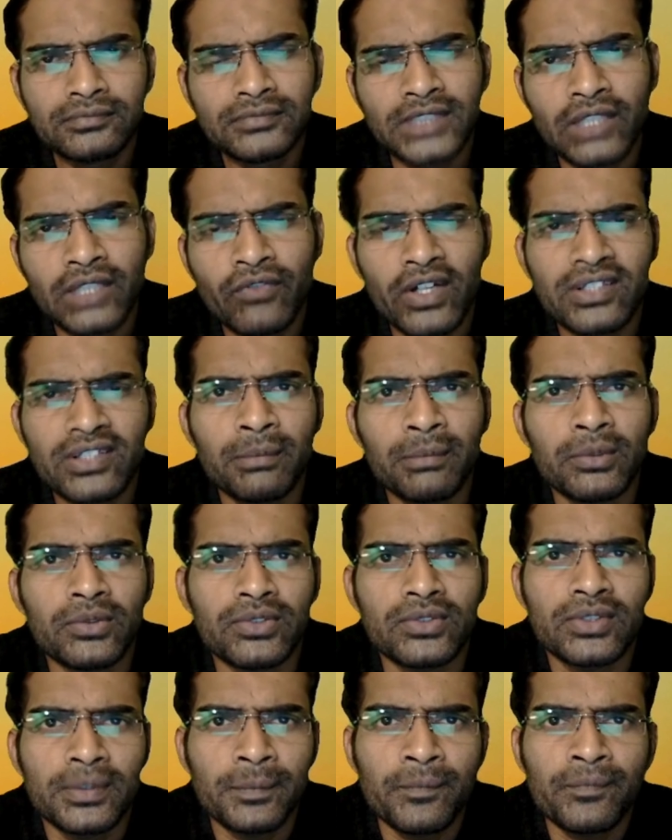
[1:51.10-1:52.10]
For
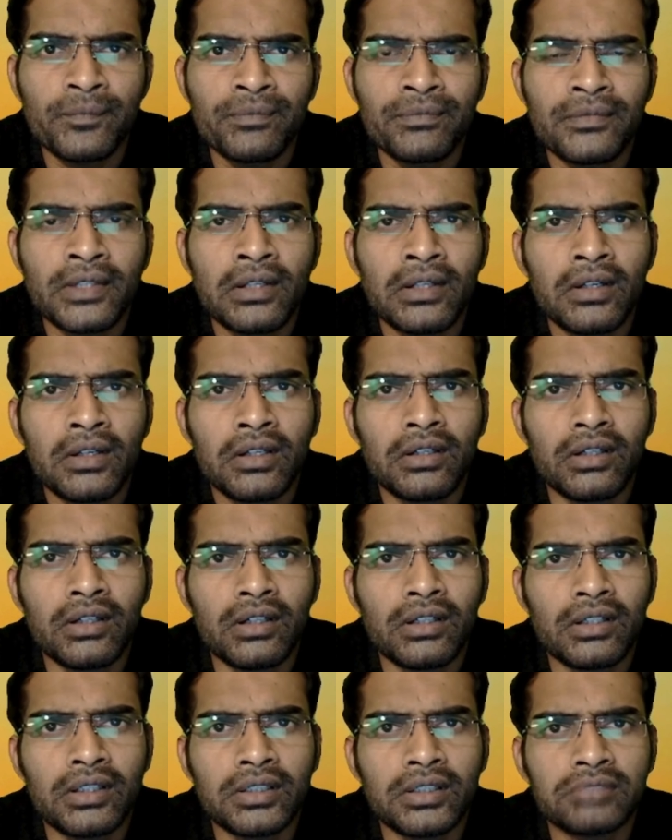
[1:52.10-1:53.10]
suppose,
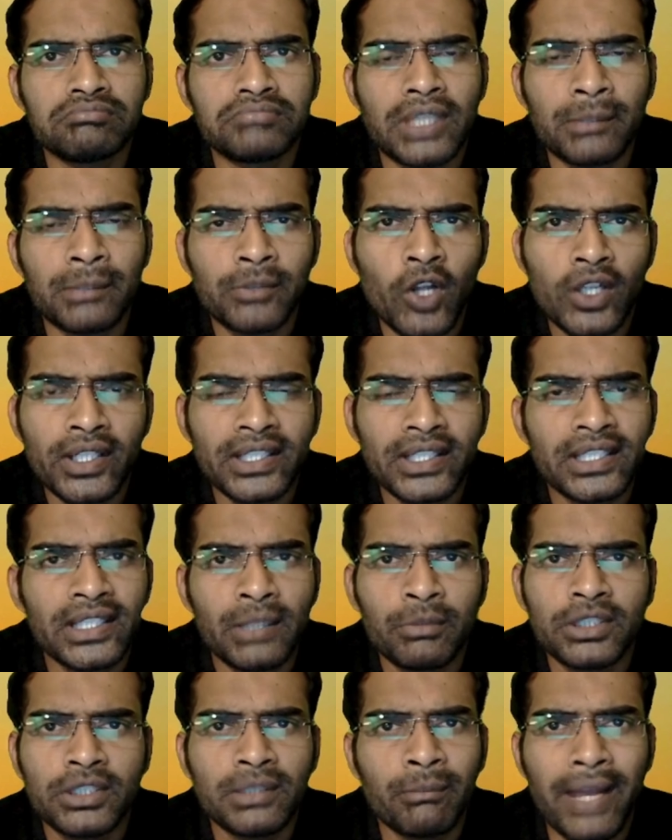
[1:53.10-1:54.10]
I'm not talking
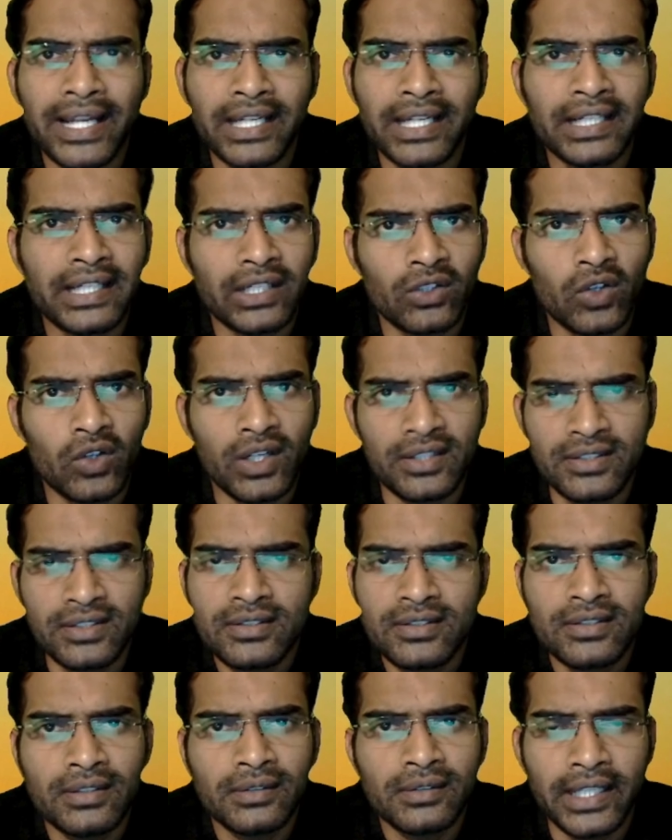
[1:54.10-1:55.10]
about the backend
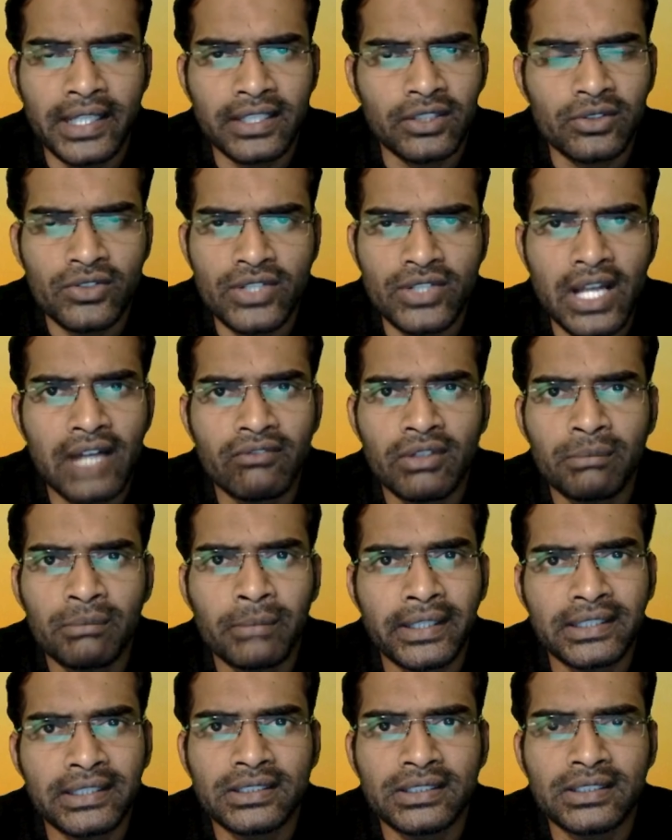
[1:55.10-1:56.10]
technologies like Java,
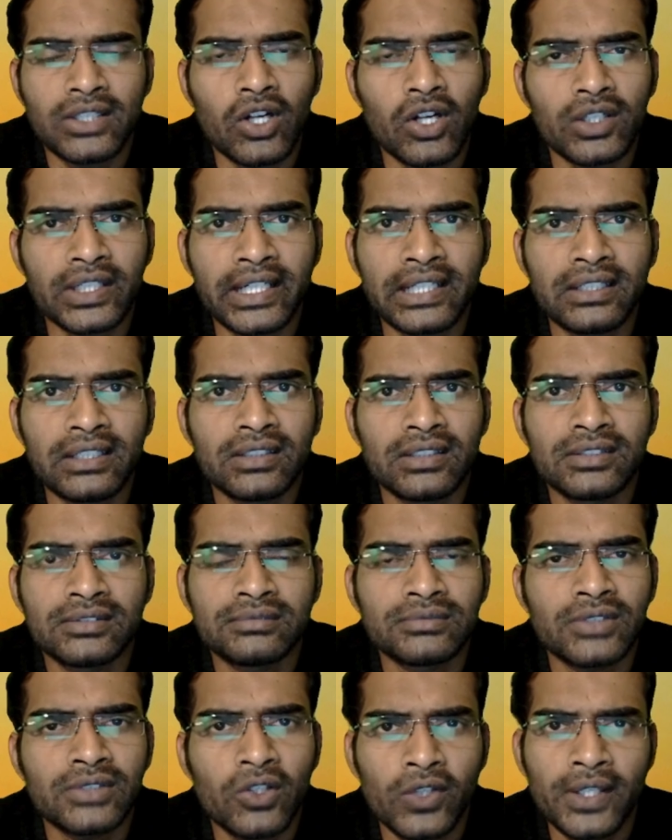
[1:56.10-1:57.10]
Python, .NET.
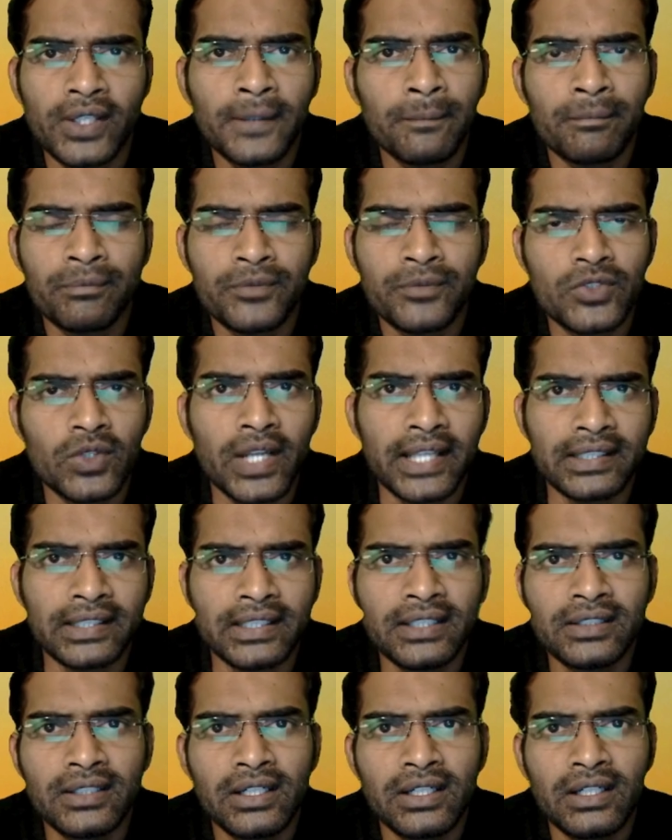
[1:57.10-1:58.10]
Okay. So like
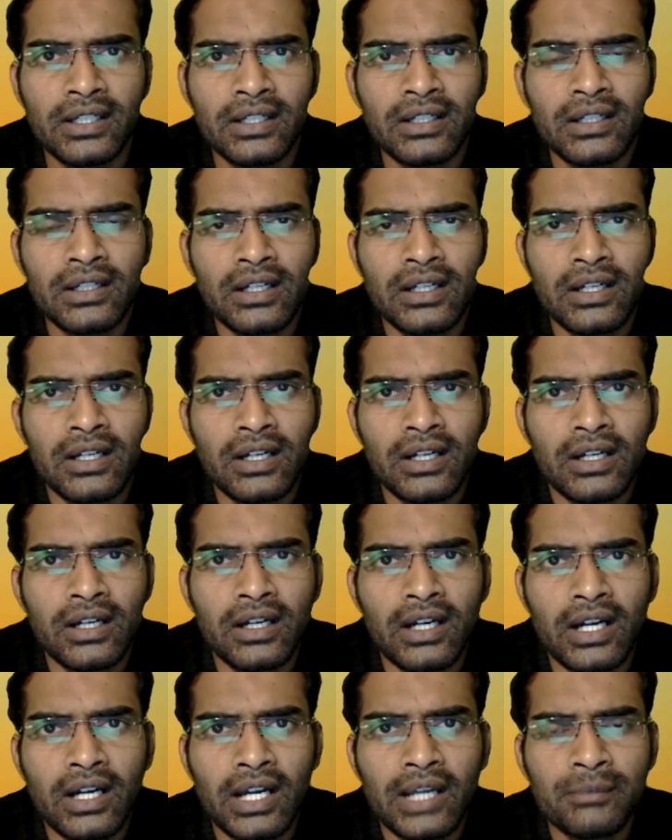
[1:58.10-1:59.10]
that,
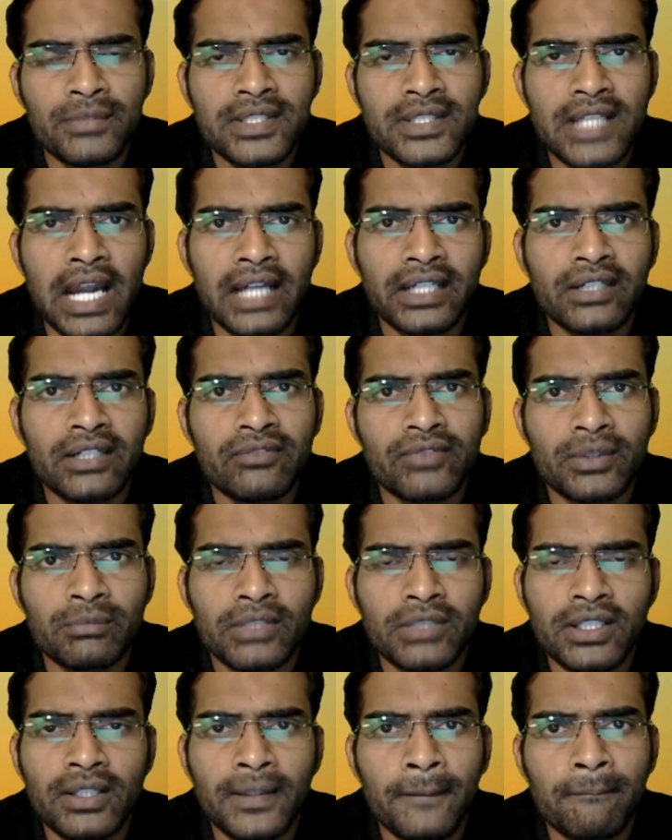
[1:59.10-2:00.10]
I'm starting from
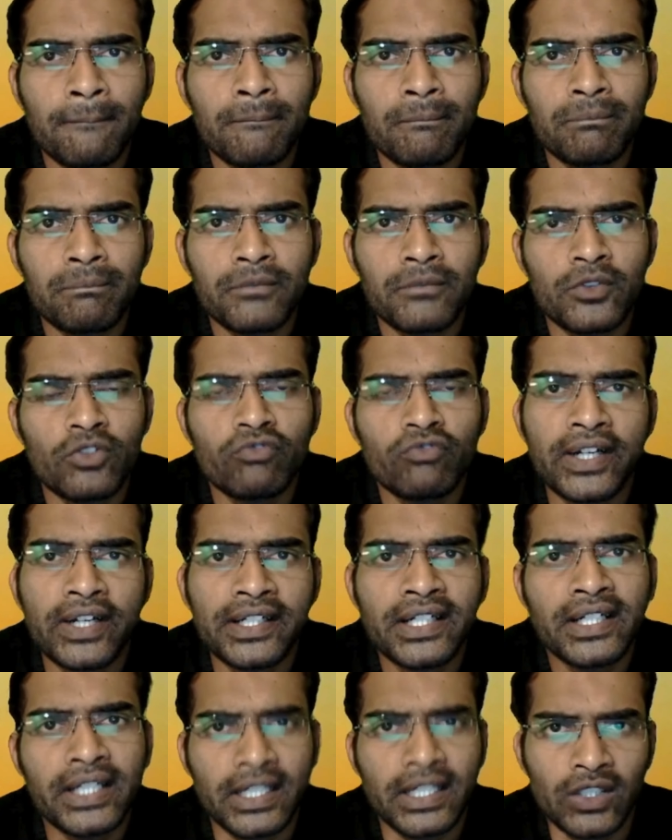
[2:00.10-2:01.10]
the front
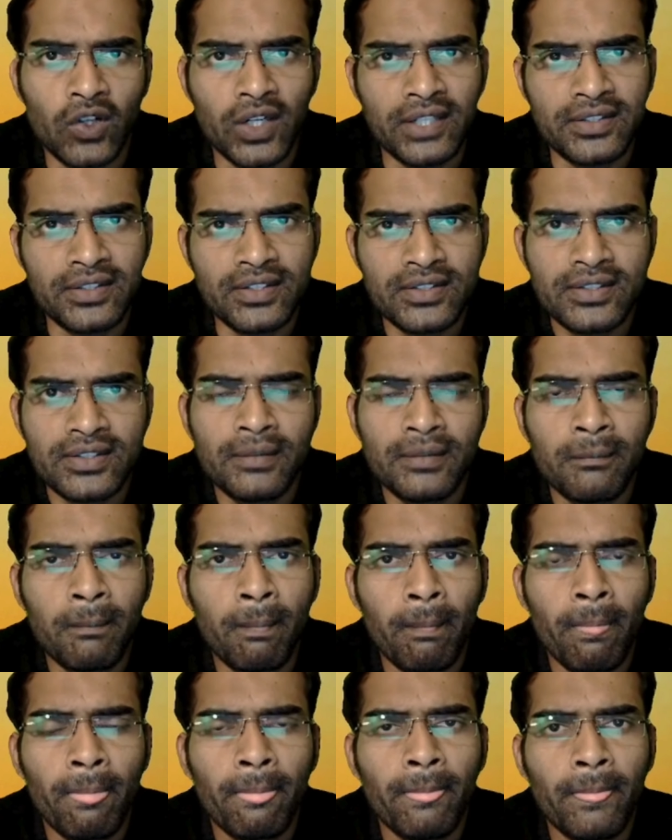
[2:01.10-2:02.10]
end technologies.
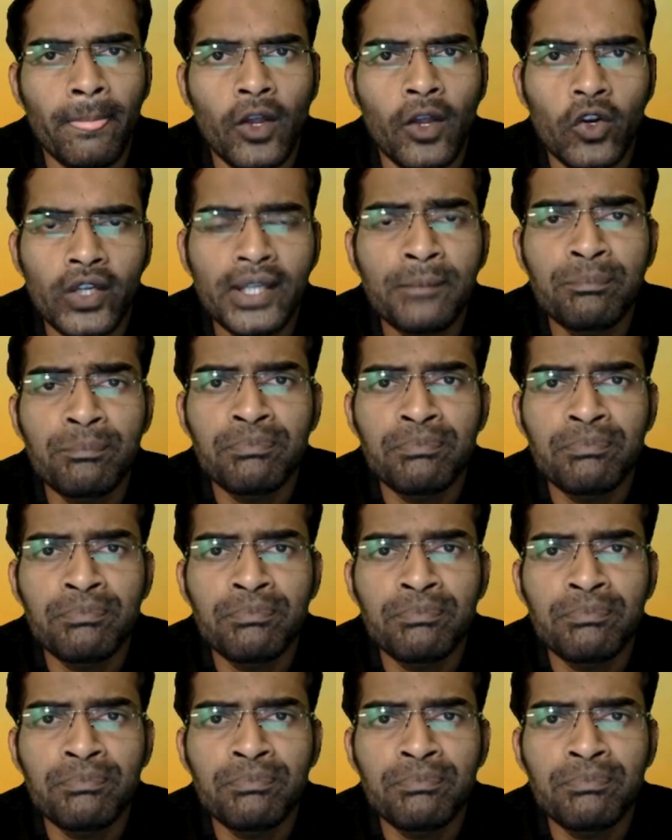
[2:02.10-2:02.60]
Okay.